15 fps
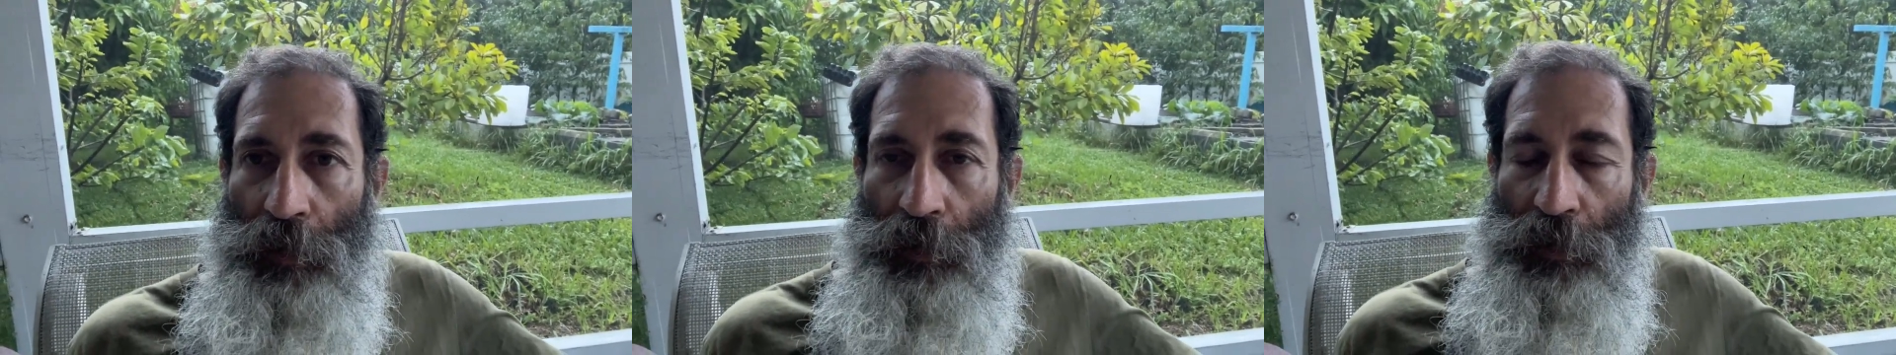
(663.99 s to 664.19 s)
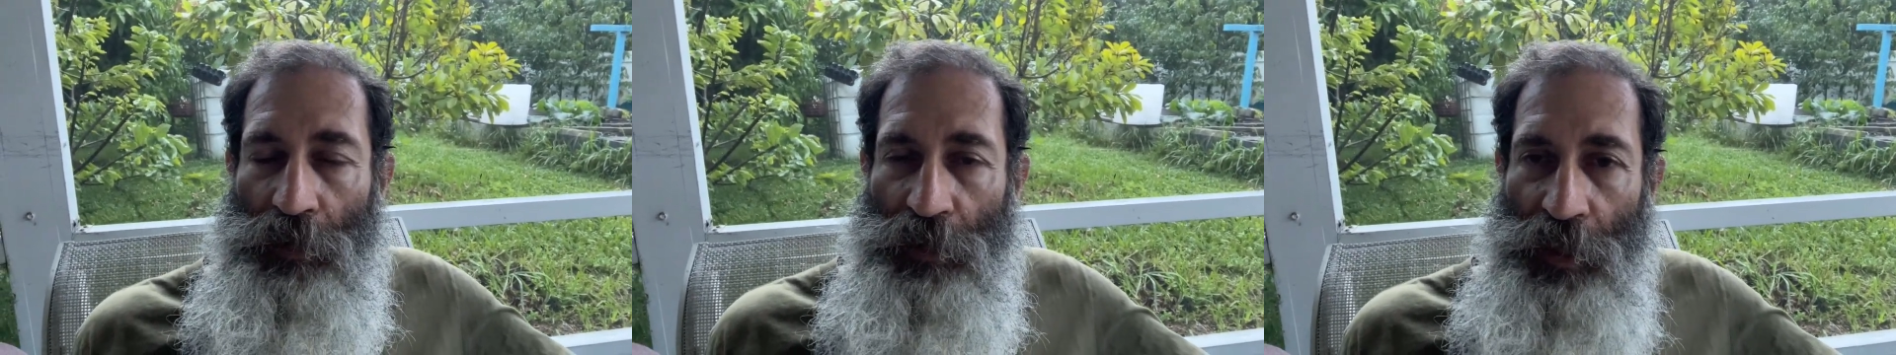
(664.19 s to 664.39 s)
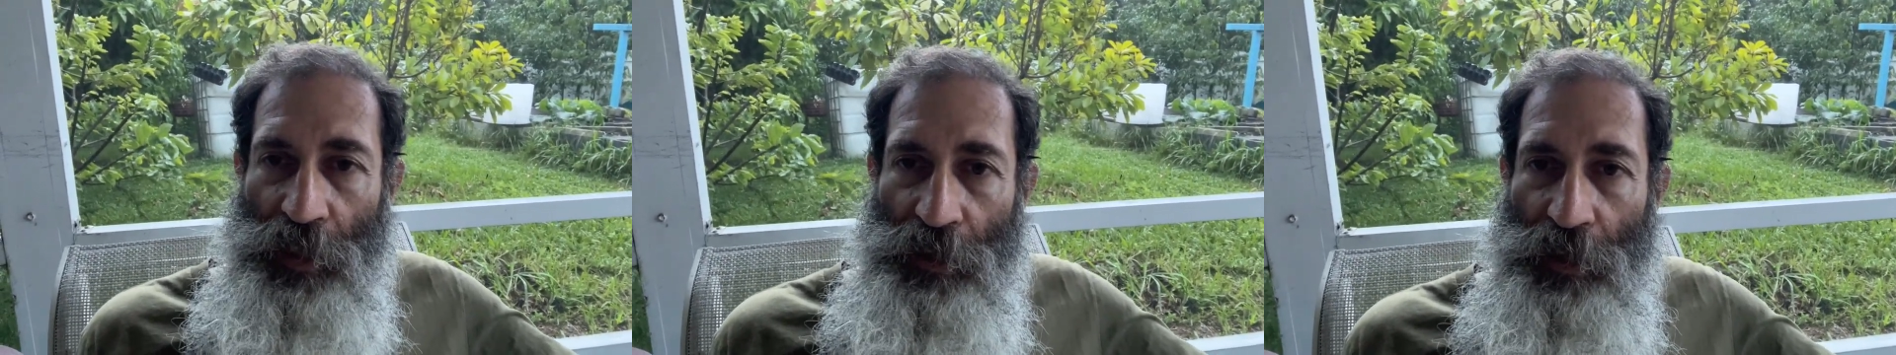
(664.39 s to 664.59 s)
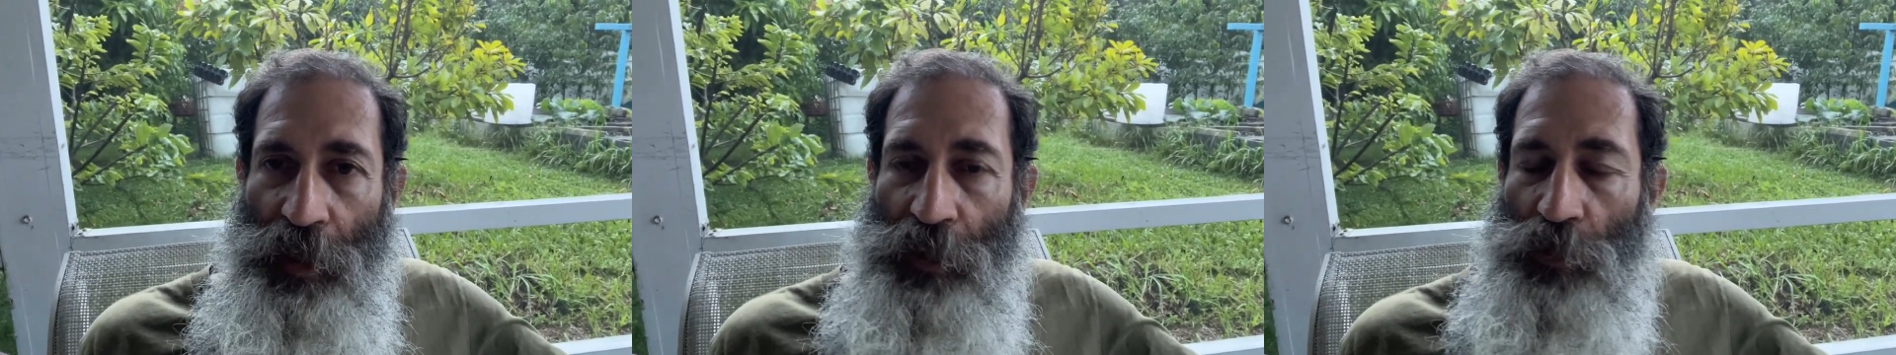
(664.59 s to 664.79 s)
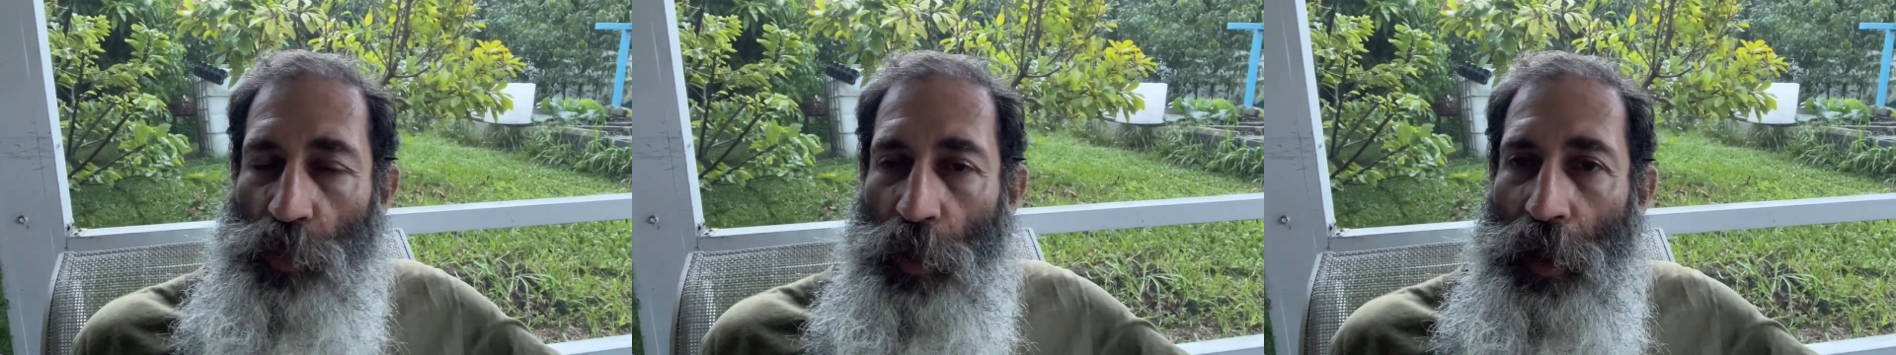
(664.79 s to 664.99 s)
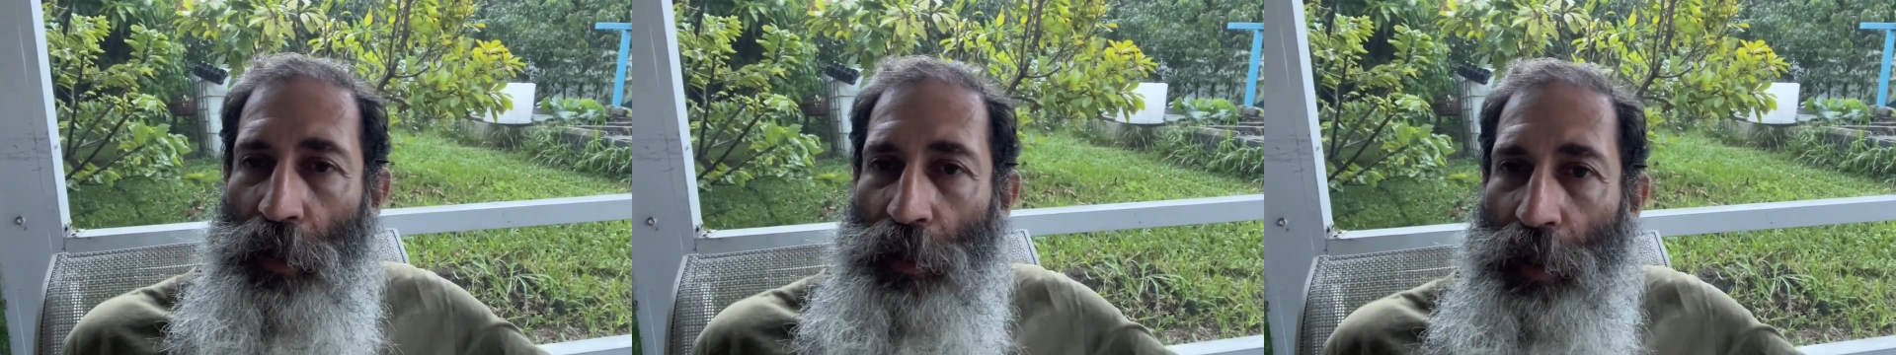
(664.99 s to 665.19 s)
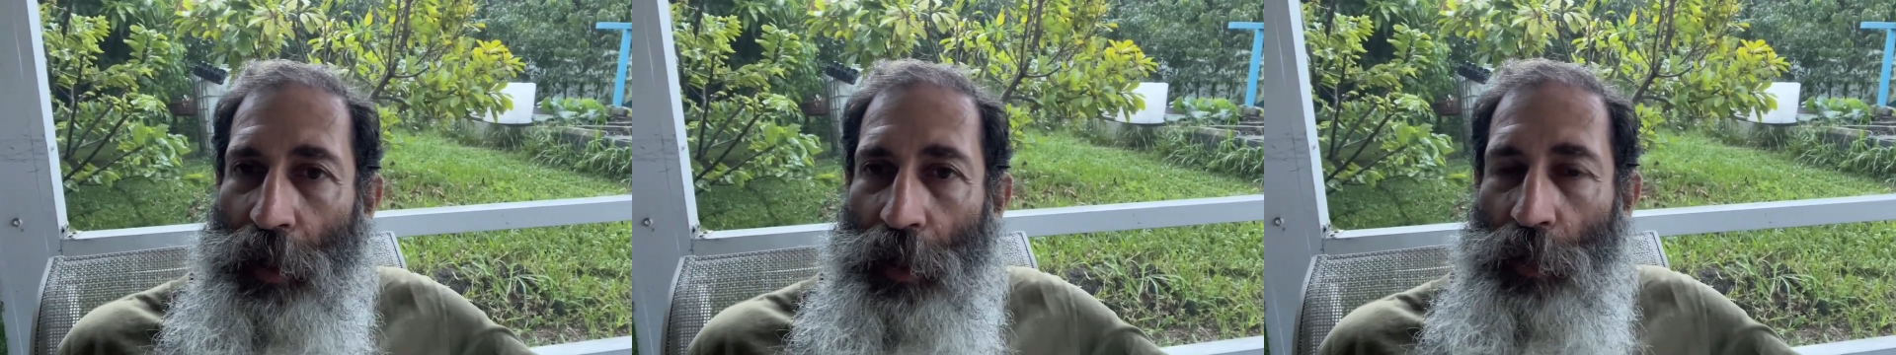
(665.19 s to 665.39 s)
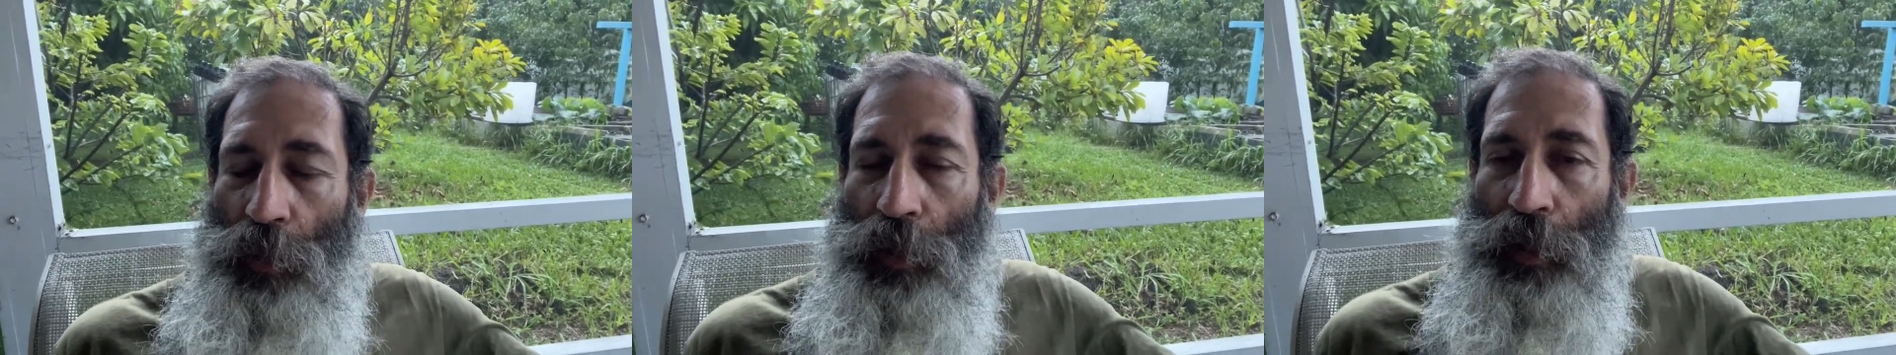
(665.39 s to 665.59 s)
season as well
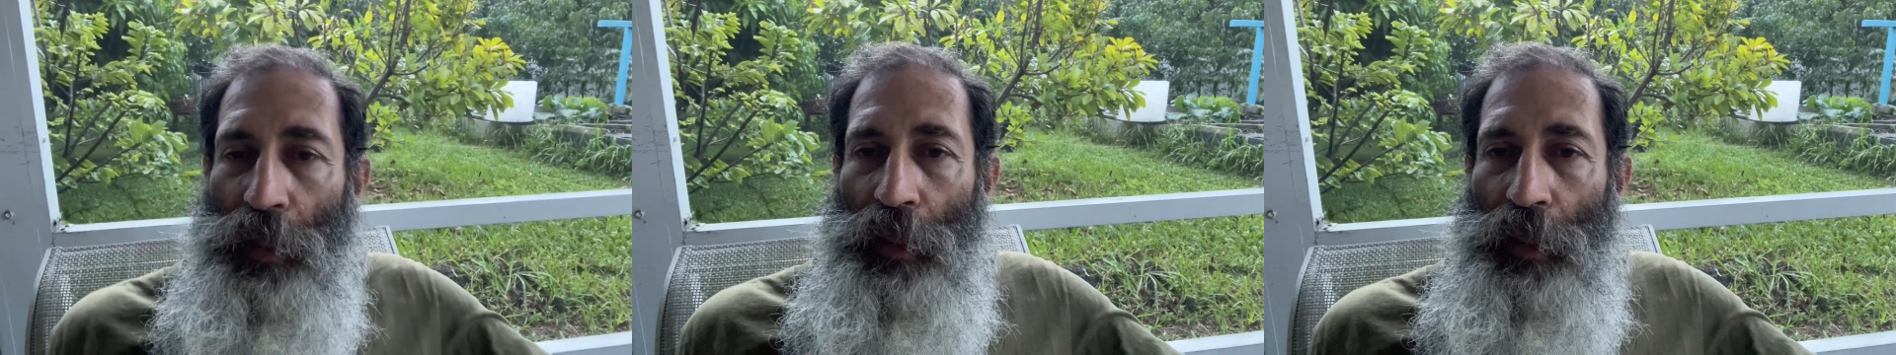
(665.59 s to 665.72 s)
now.